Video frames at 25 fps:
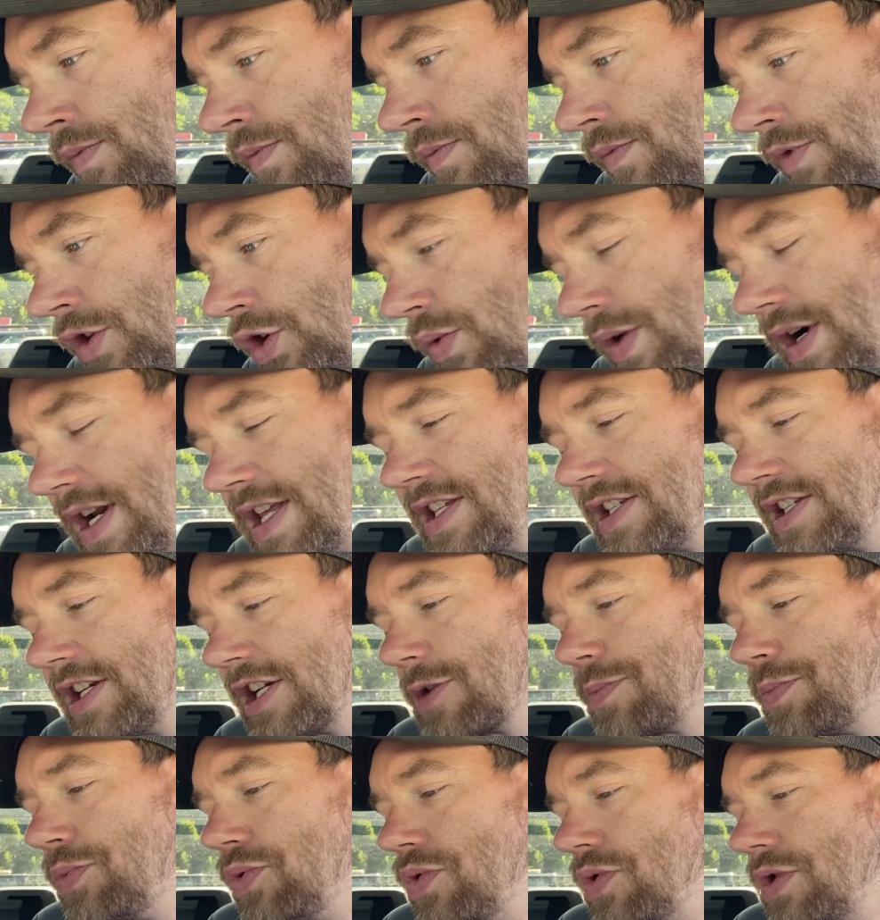
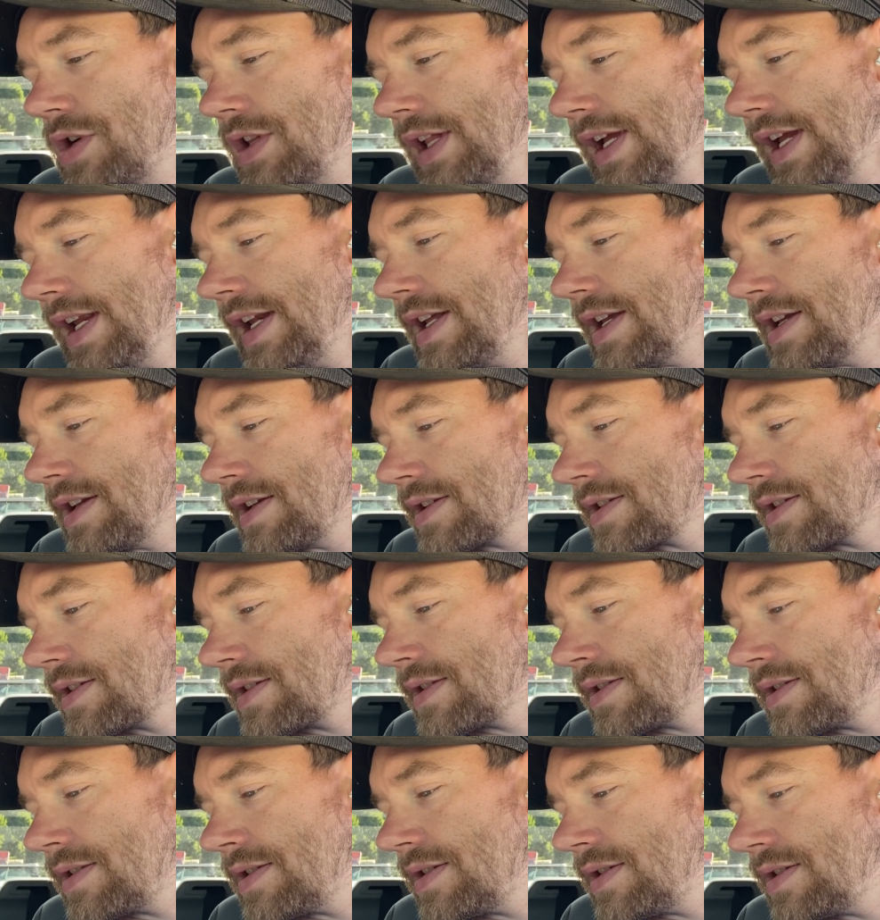26 pool
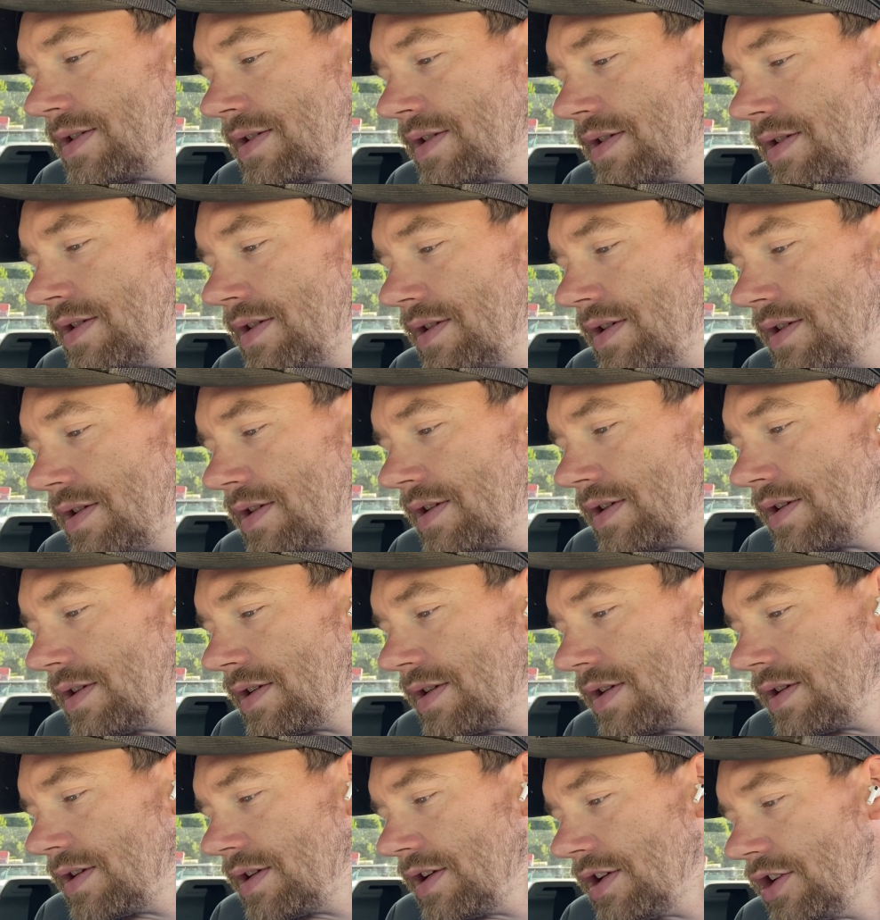cleanings
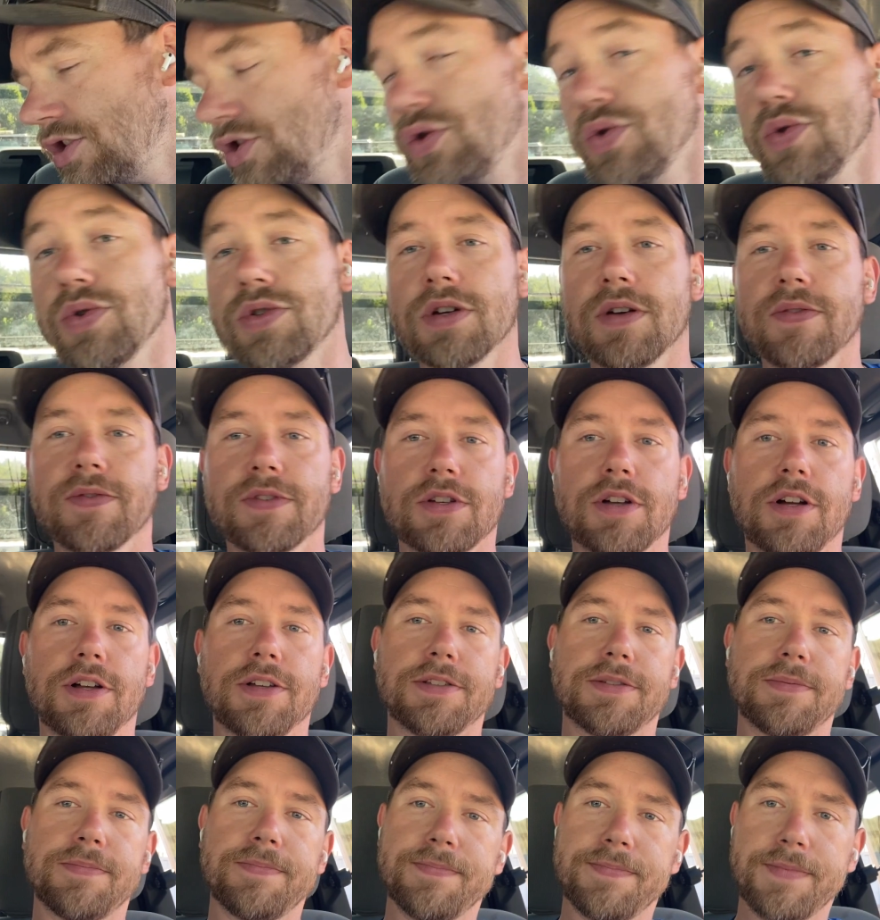and two service
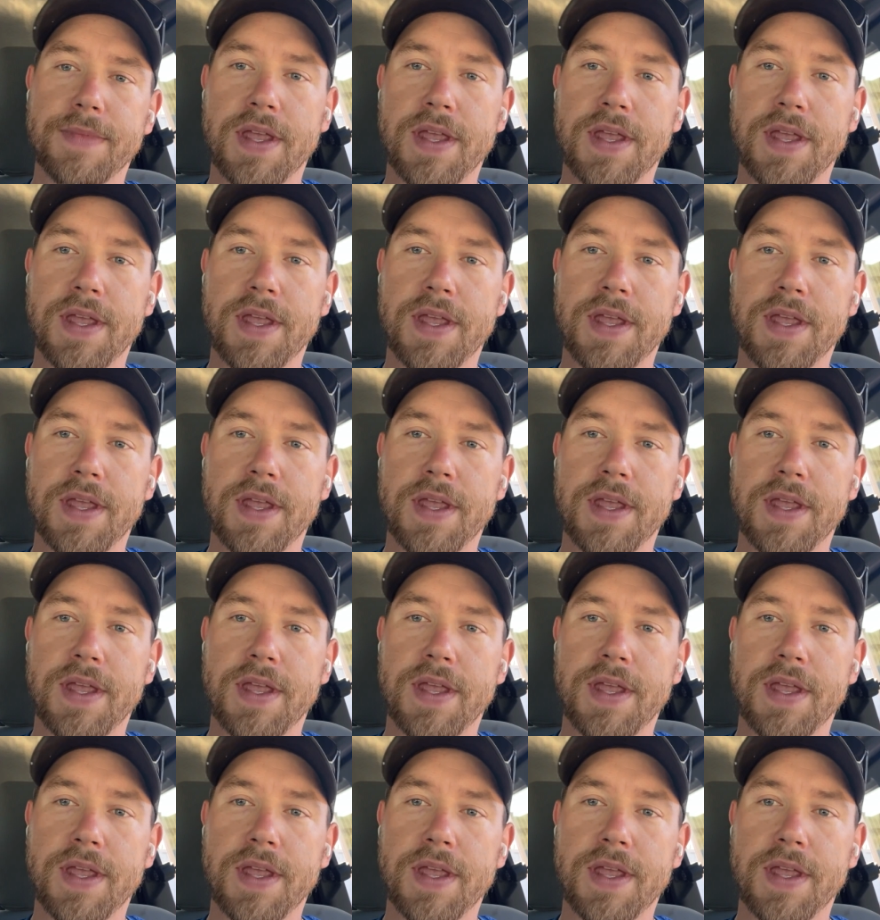calls.